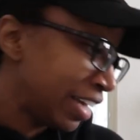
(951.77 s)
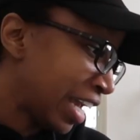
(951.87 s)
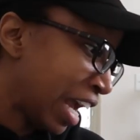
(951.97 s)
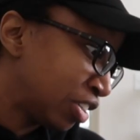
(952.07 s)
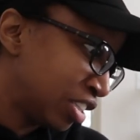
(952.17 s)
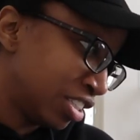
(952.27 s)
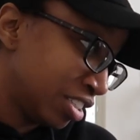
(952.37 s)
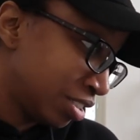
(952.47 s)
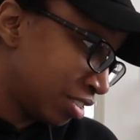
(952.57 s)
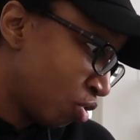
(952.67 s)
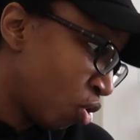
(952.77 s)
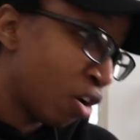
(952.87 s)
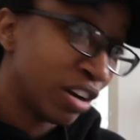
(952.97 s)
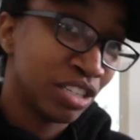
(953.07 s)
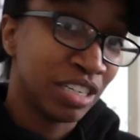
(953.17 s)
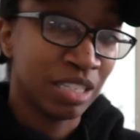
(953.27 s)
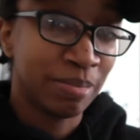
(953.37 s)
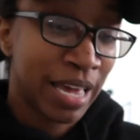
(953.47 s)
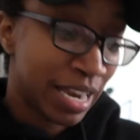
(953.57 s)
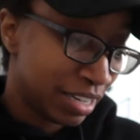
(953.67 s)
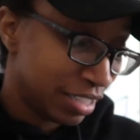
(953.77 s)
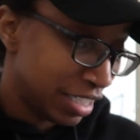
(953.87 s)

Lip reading: He actually just crawled into his bed and